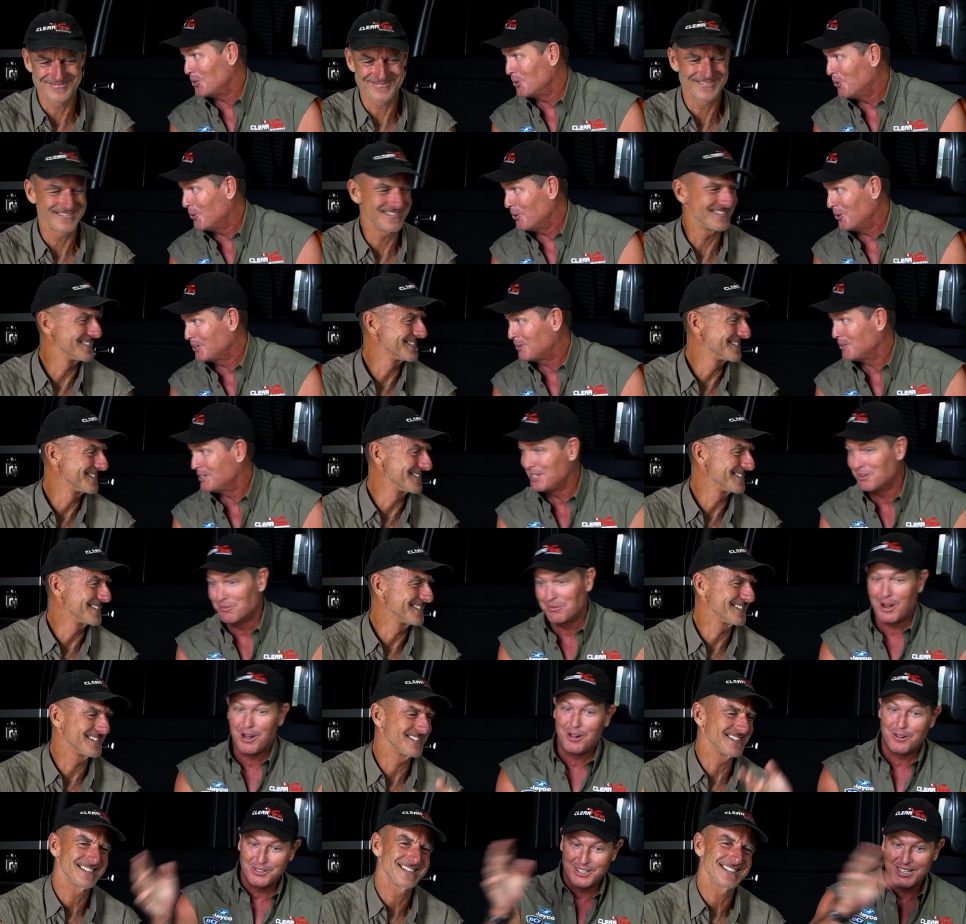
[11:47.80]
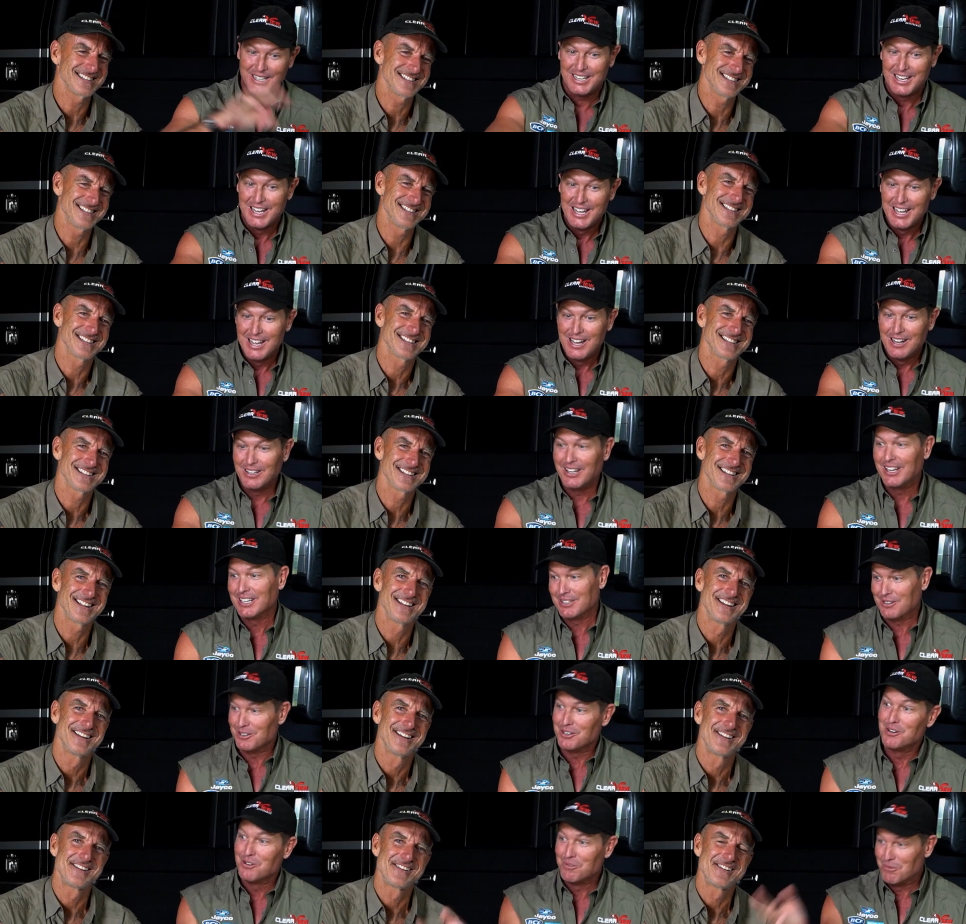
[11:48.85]
Speaker 1: York when you rolled it. Like,
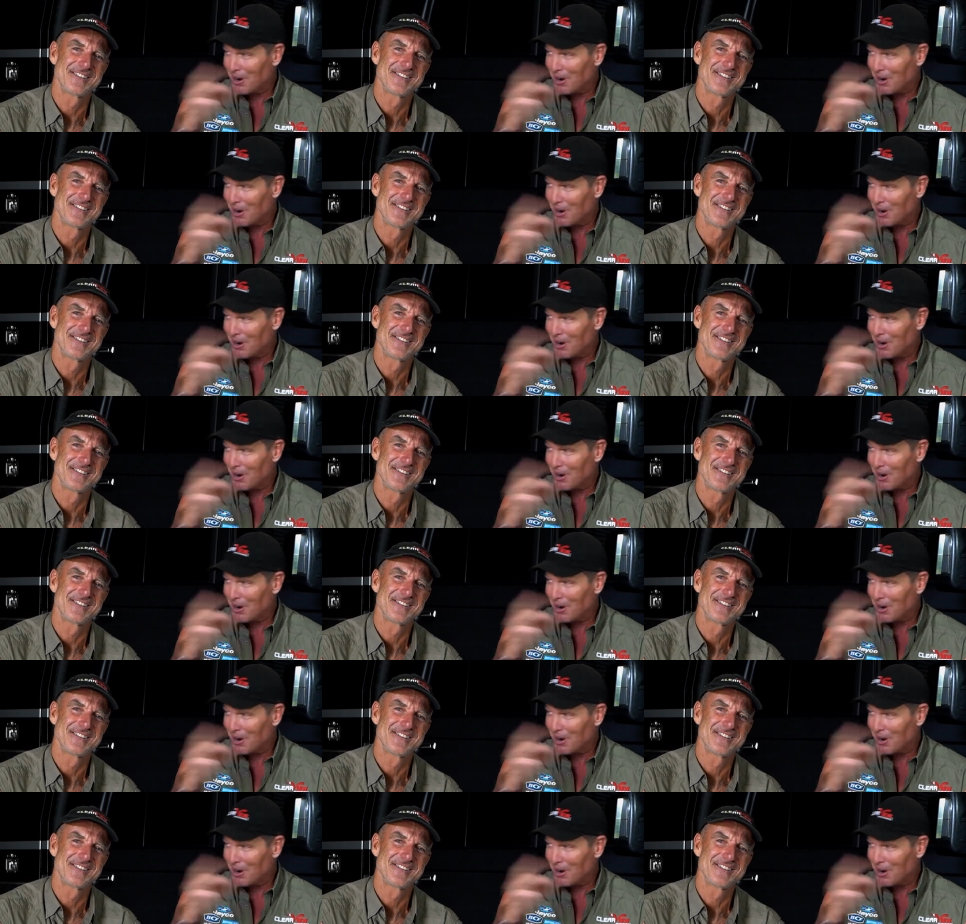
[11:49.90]
you